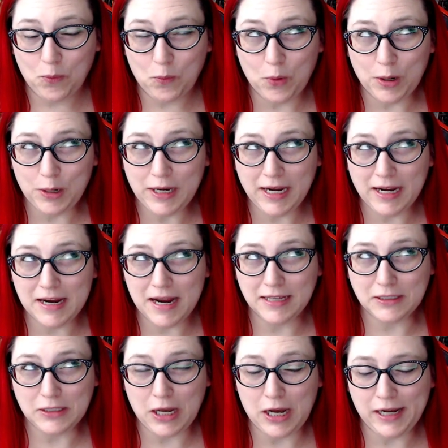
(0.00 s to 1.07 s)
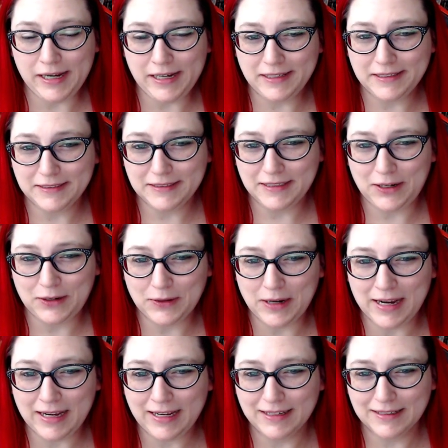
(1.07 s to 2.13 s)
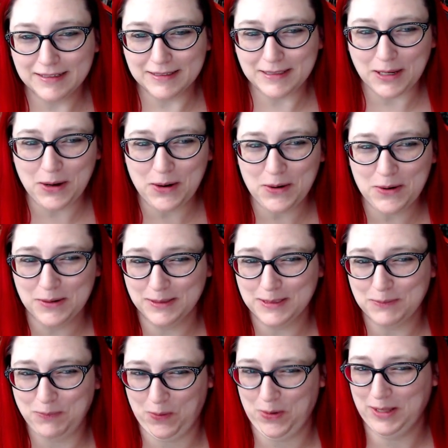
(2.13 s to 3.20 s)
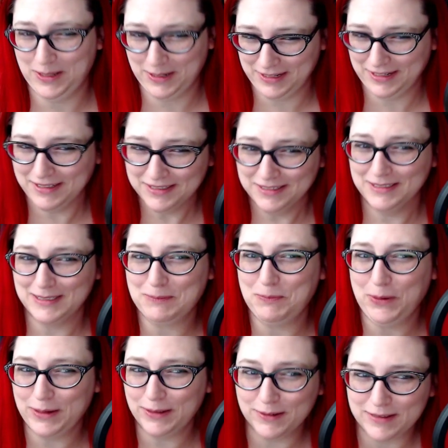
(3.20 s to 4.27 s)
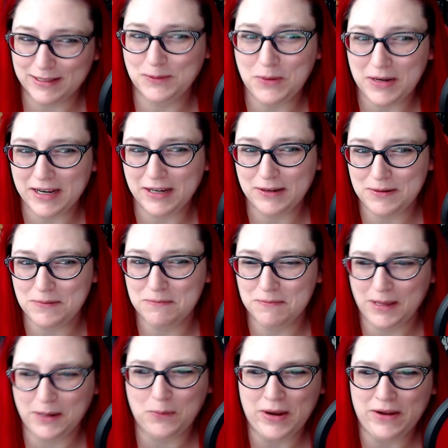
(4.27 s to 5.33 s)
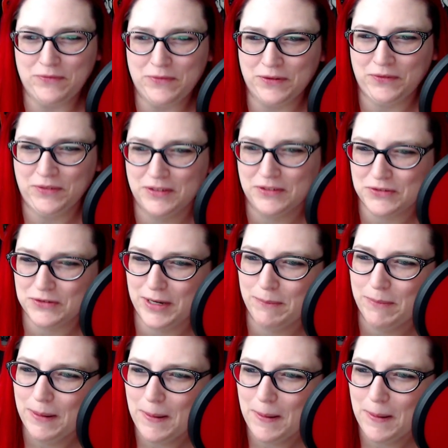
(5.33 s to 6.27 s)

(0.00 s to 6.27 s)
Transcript: Warning, I saw it already. So spoiler. That's one I couldn't like wait for the stream.